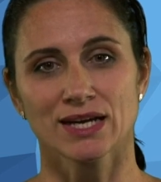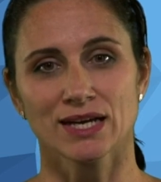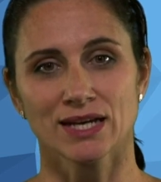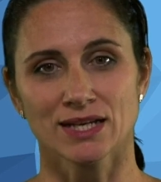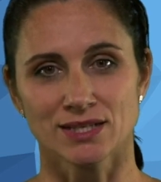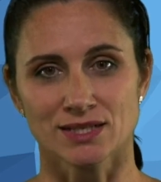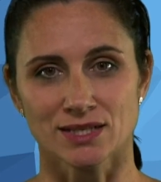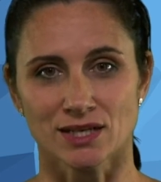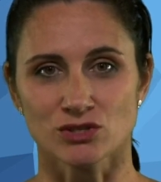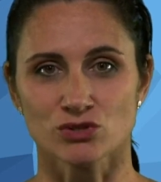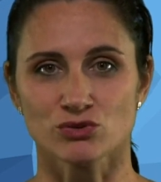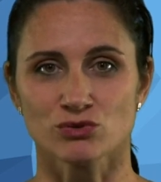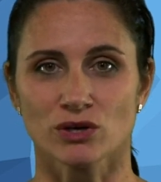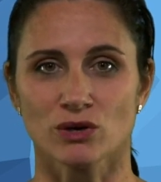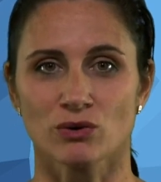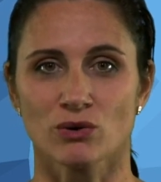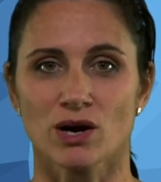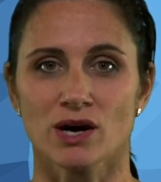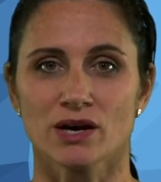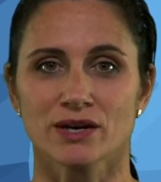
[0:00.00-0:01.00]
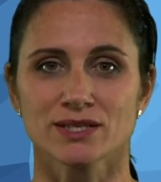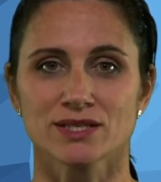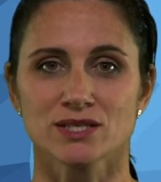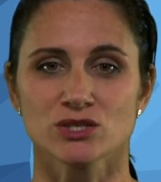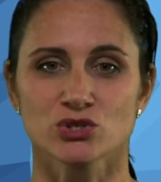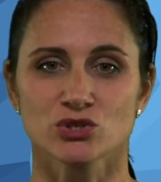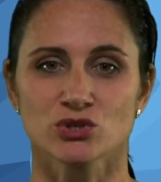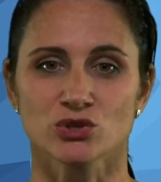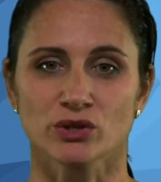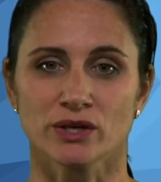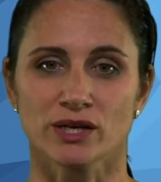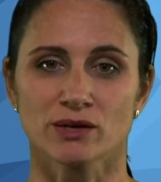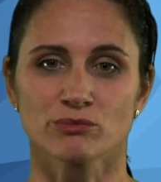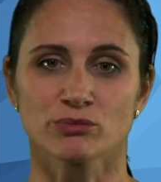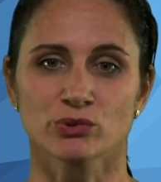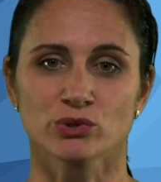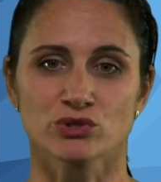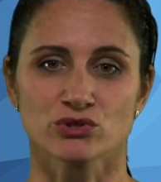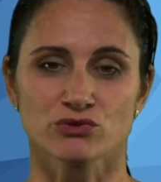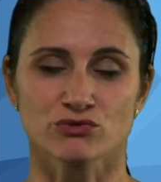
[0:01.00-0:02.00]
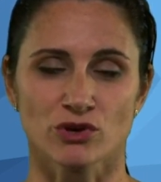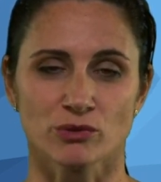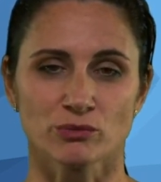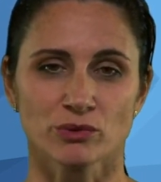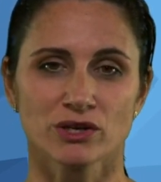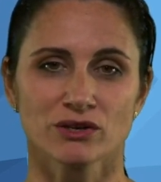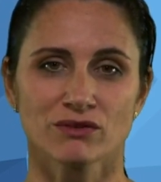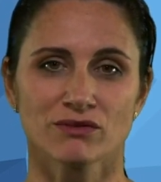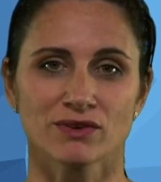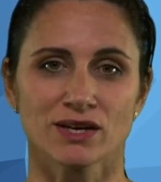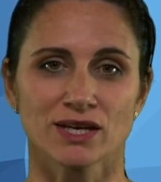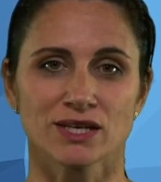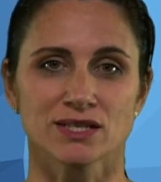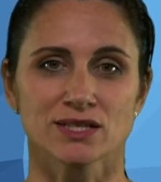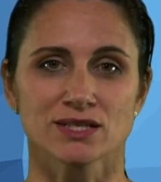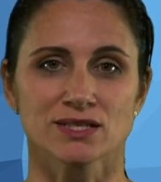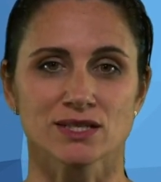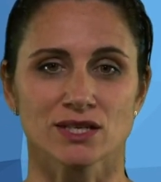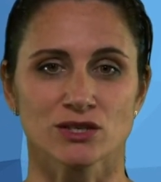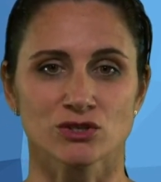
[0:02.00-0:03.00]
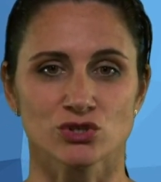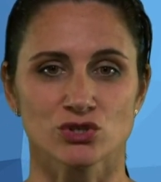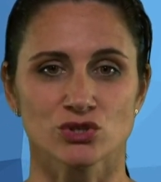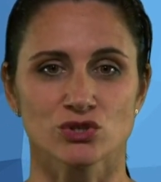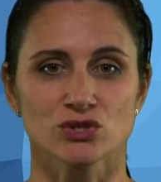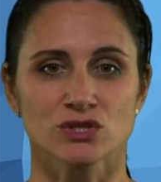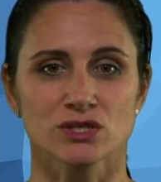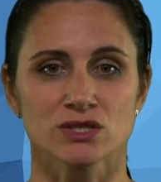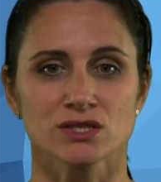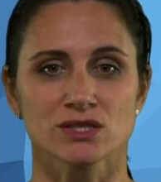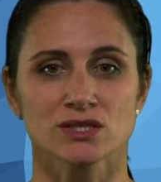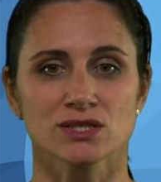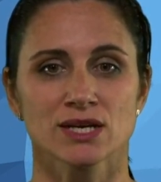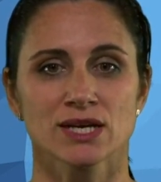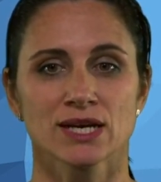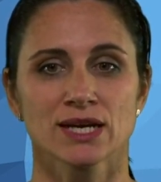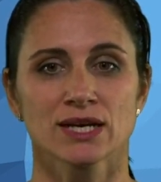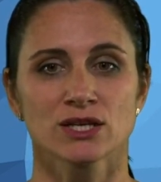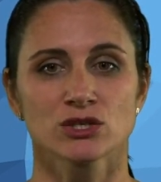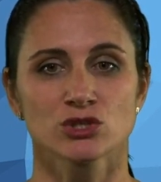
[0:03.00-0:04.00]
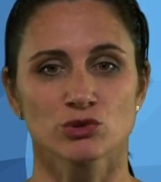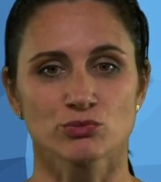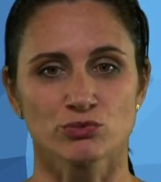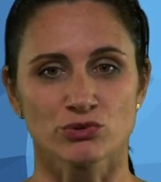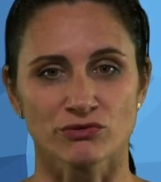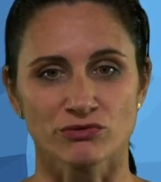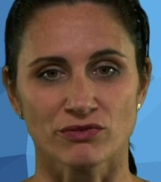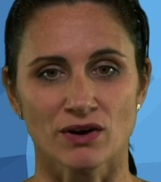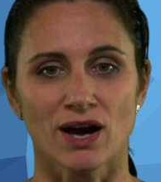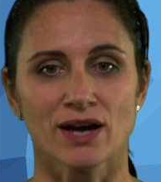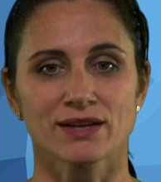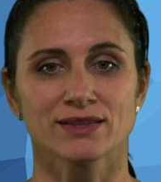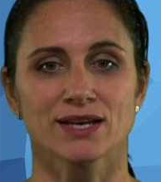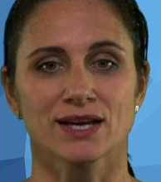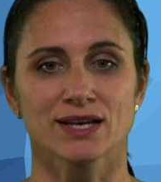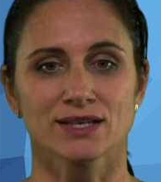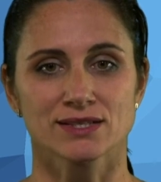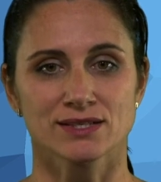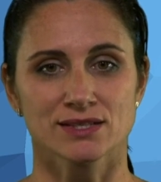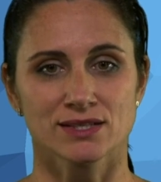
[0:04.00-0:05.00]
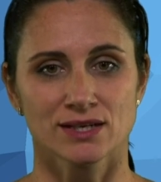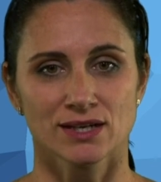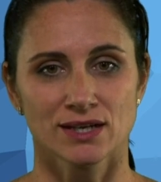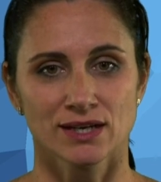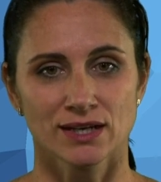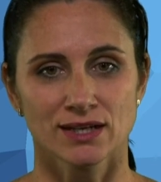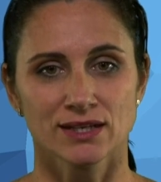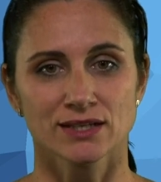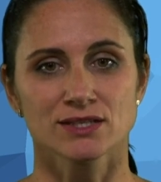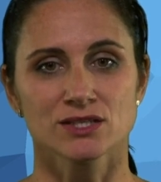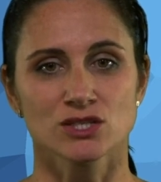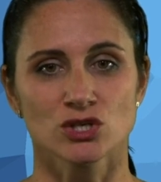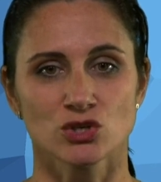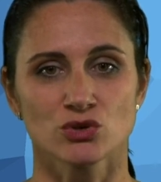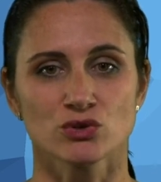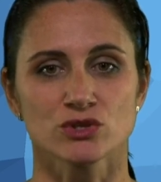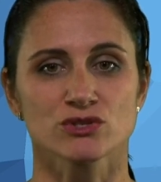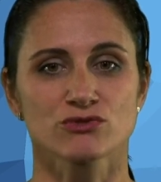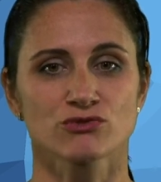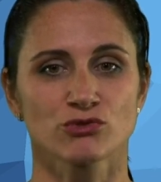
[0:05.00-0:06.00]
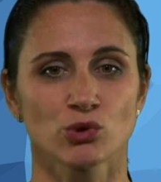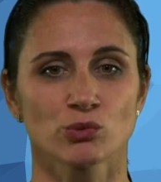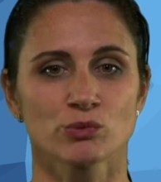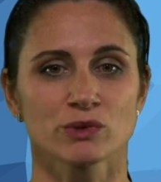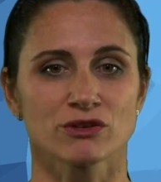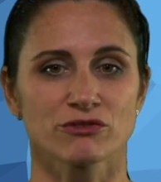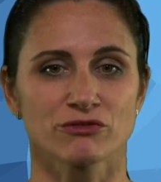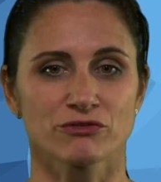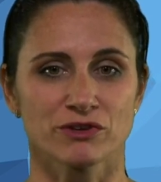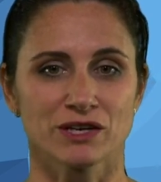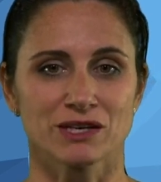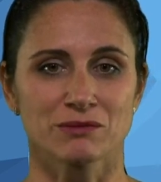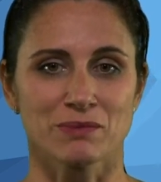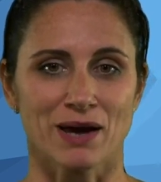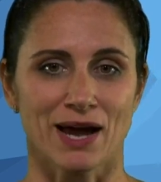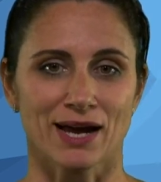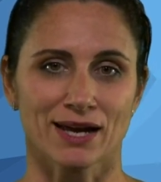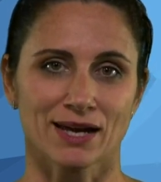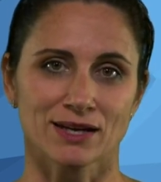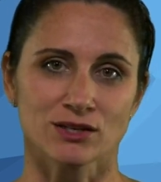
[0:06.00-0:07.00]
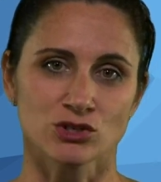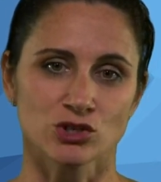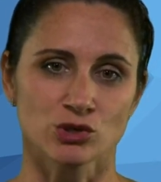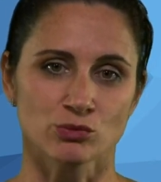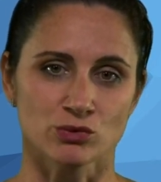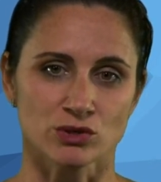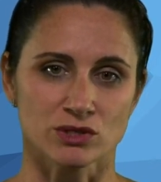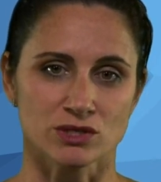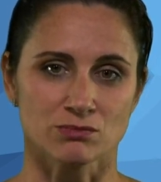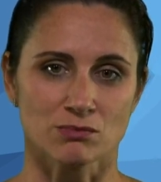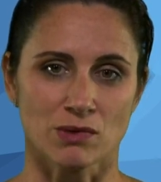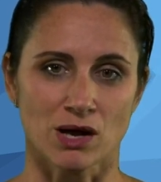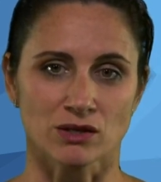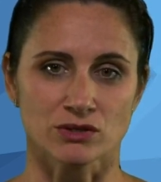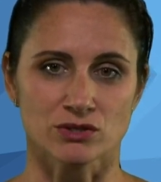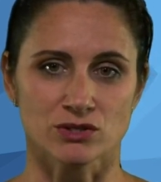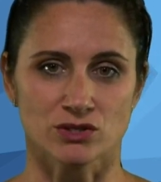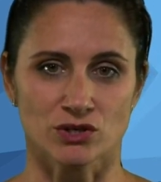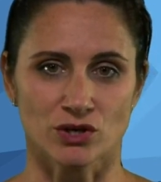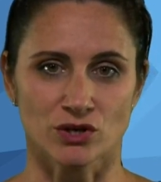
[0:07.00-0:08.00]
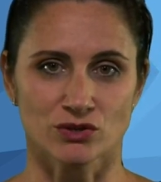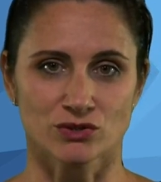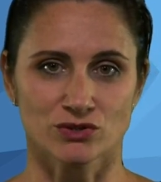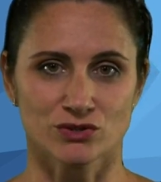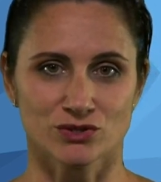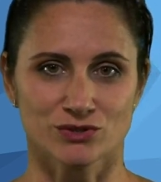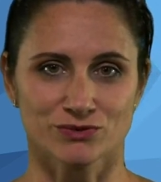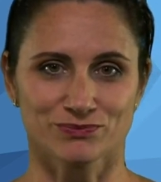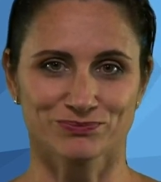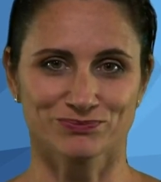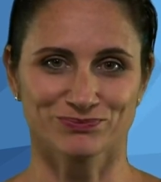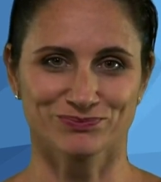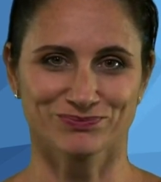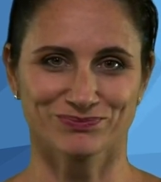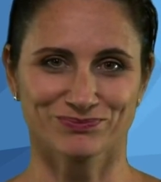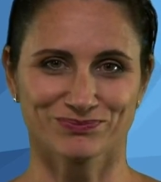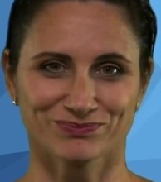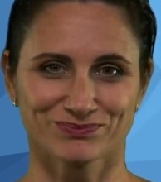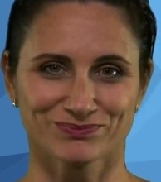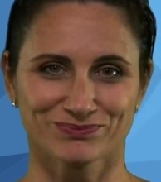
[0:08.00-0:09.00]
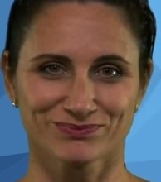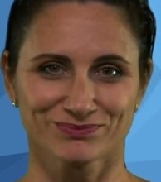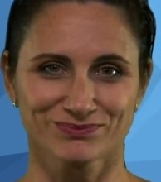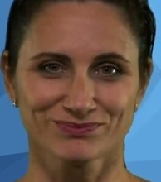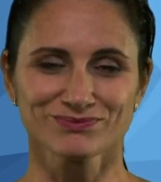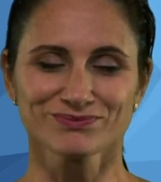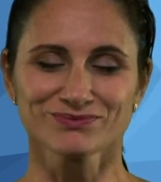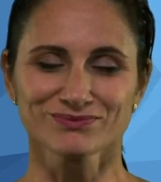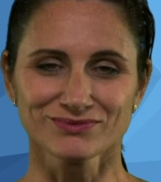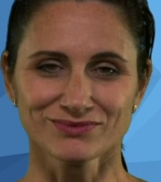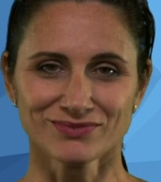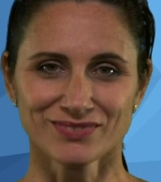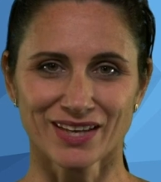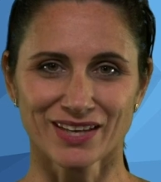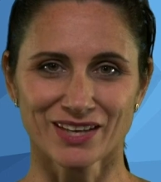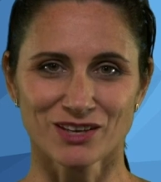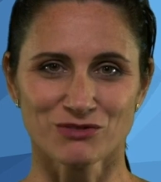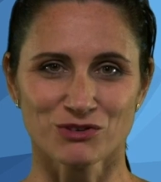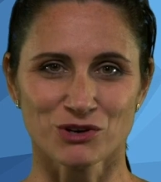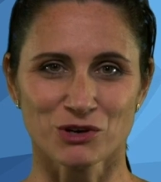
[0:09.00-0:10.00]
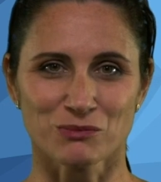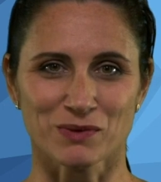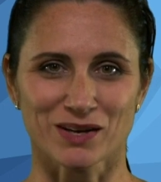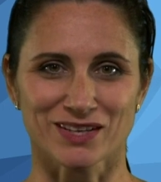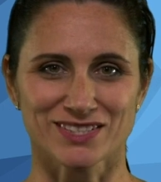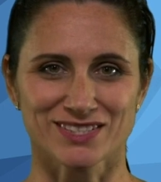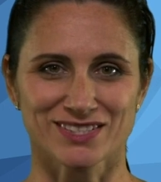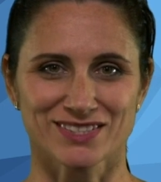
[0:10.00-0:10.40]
It does require additional inputs from conveners and tutors to provide that continuous formative feedback at numerous milestones. Thank you very much.